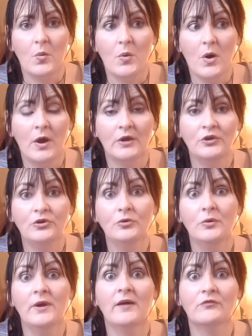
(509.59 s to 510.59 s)
Well,
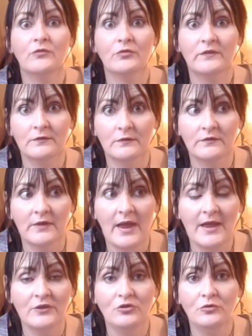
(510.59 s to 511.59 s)
you have crystals
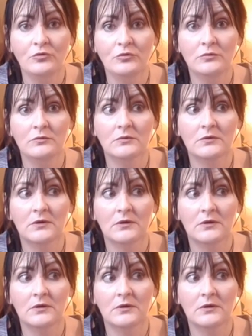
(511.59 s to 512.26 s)
and you